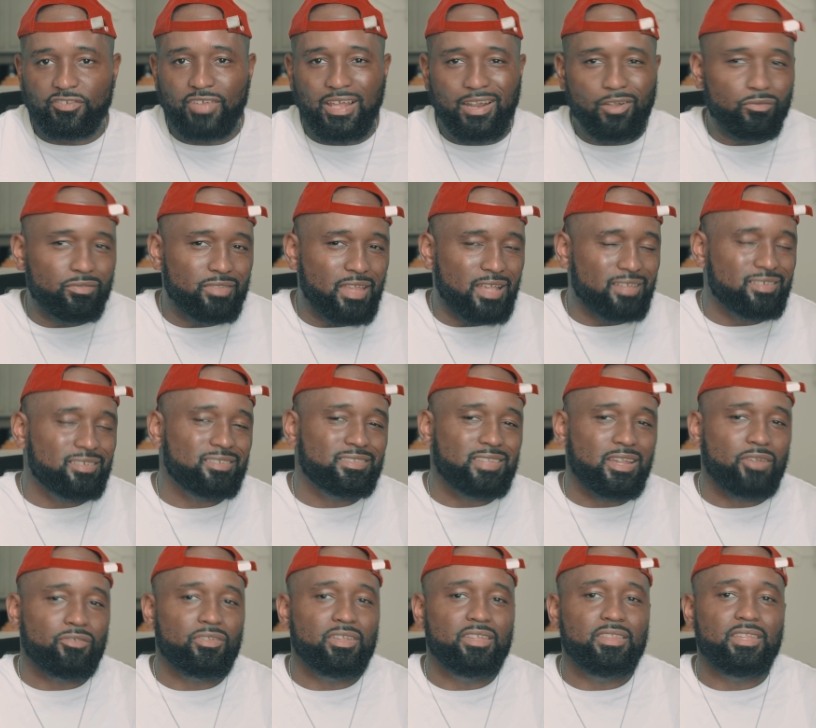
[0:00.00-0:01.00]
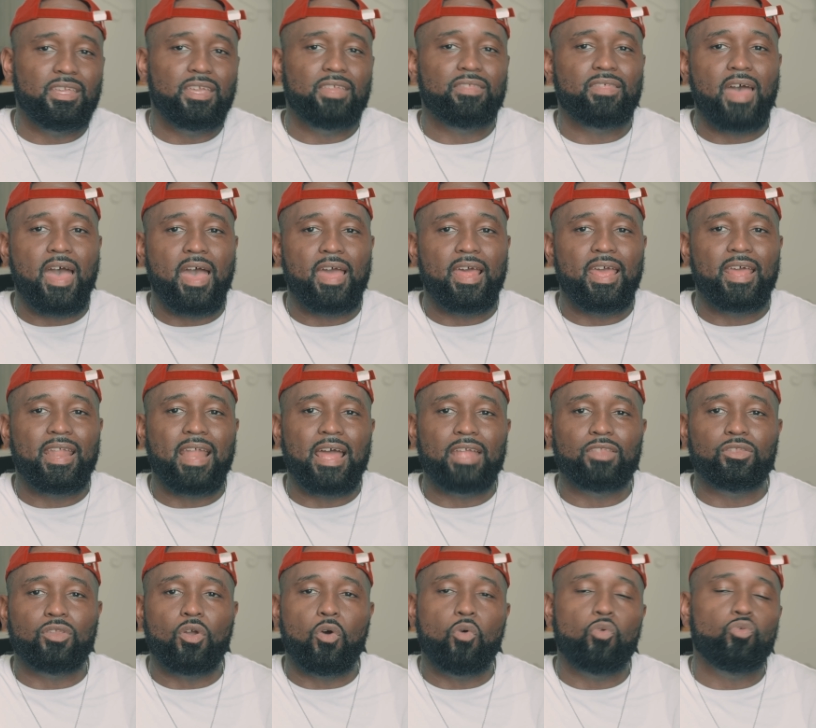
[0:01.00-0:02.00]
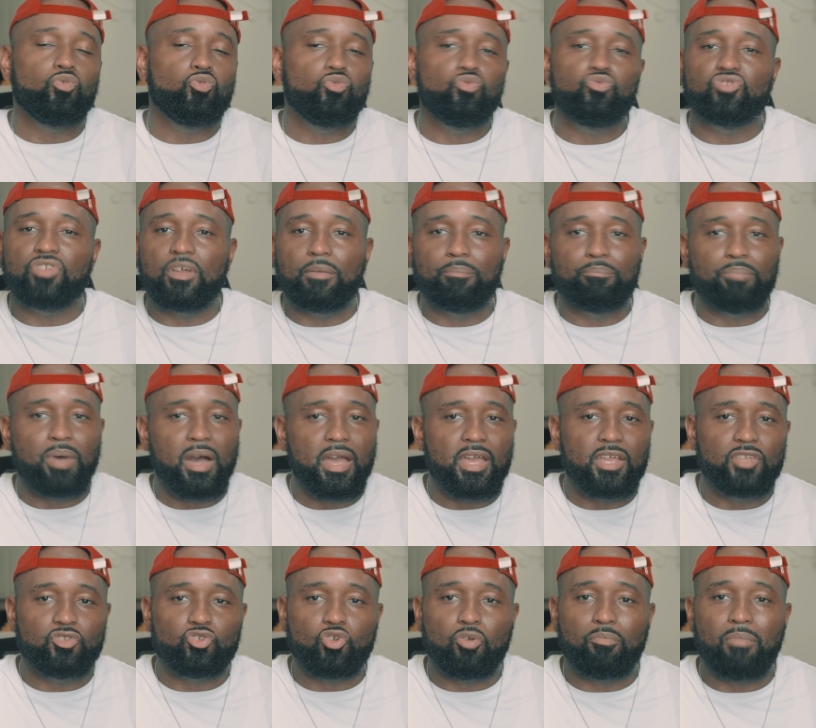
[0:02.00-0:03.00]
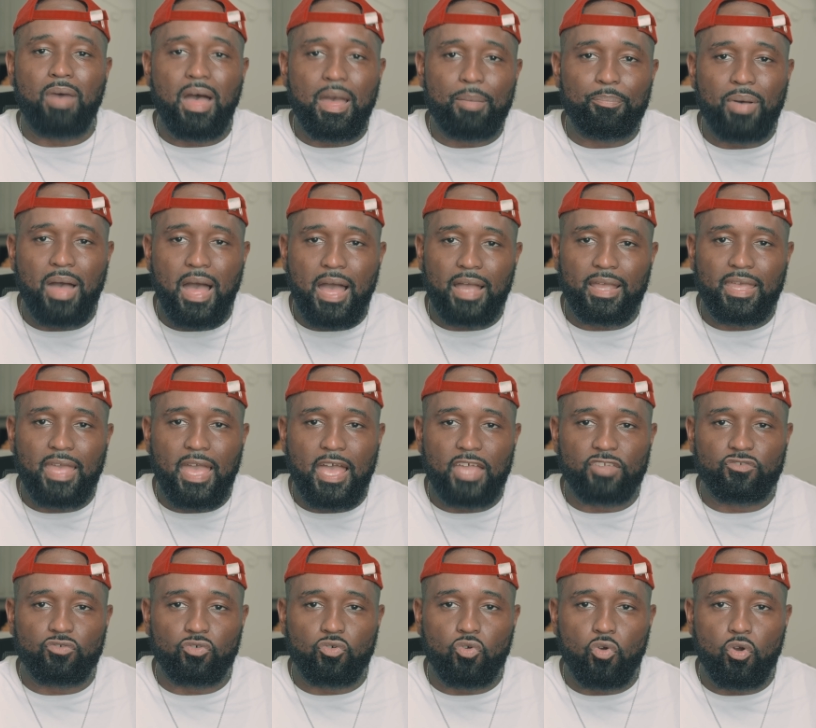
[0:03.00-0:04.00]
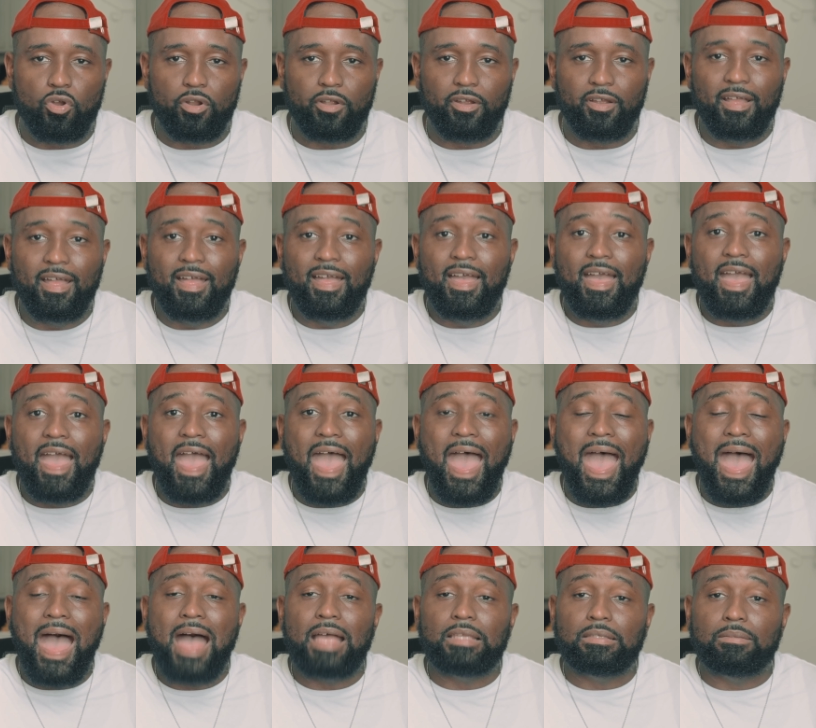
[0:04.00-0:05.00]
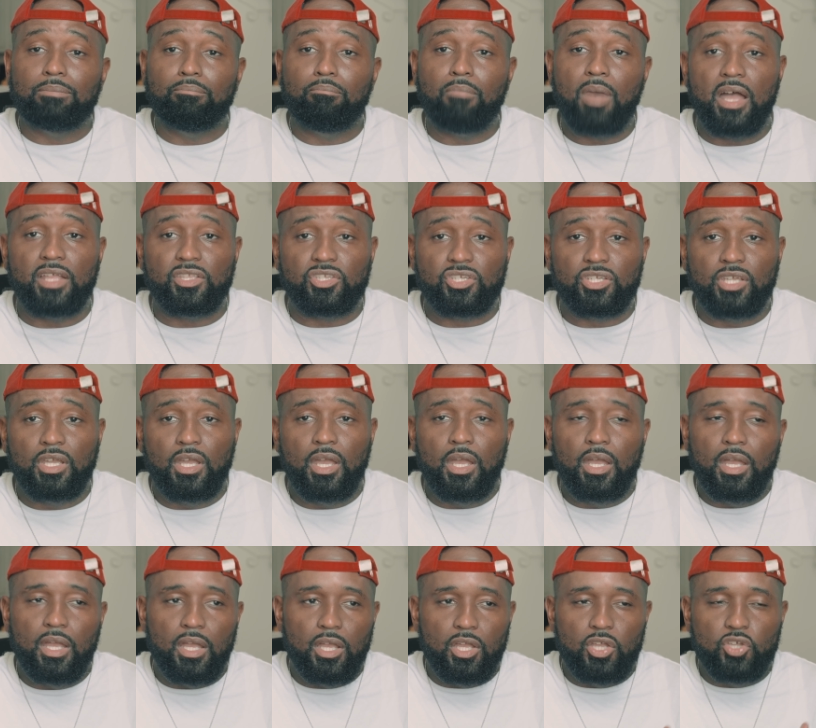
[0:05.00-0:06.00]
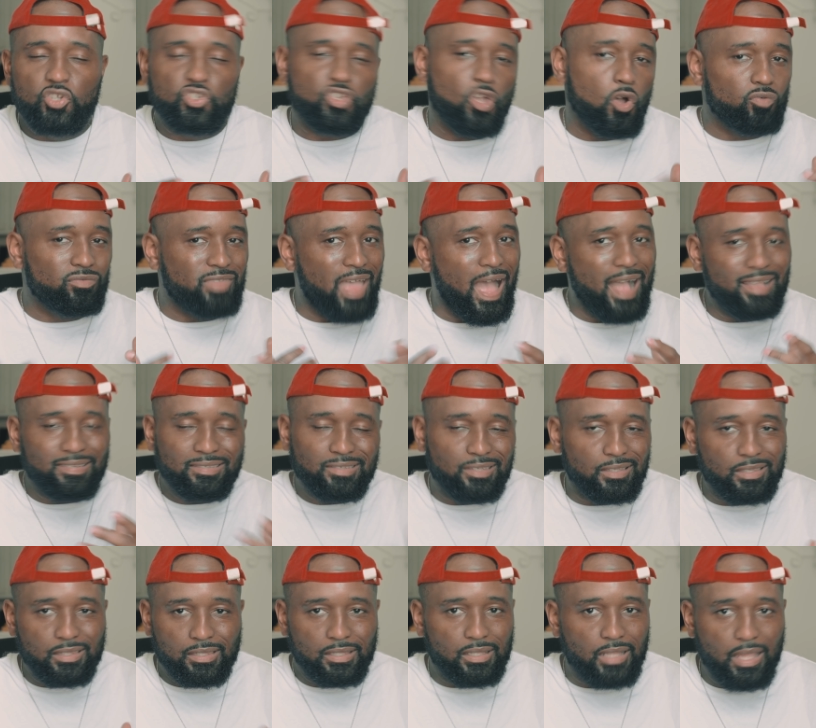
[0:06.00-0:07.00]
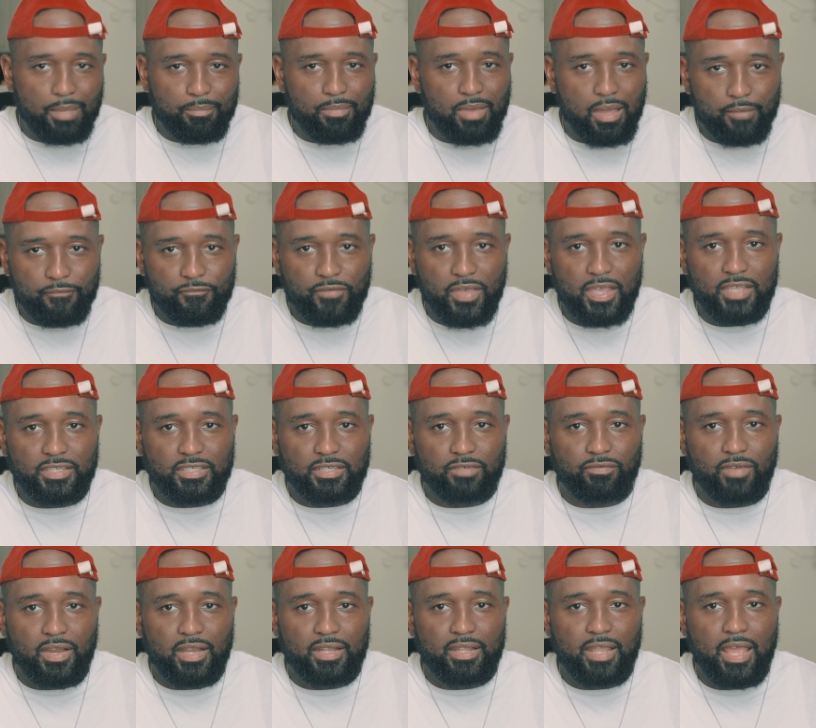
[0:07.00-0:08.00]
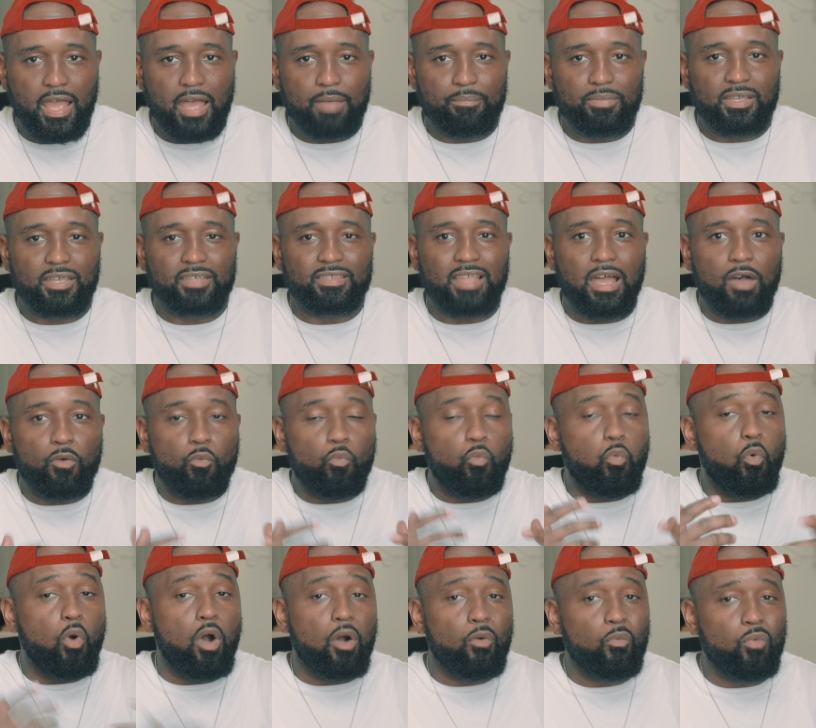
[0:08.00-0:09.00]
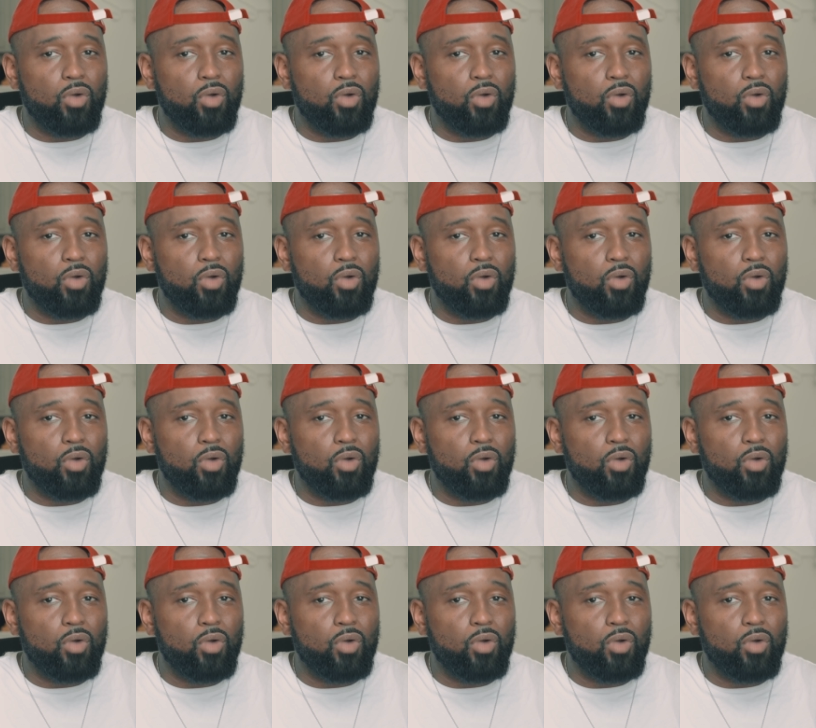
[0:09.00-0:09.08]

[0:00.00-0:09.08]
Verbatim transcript: So I don't necessarily need that. And I don't use the buttons on my podcast recorder as much. So that's the dilemma I'm facing right now because I want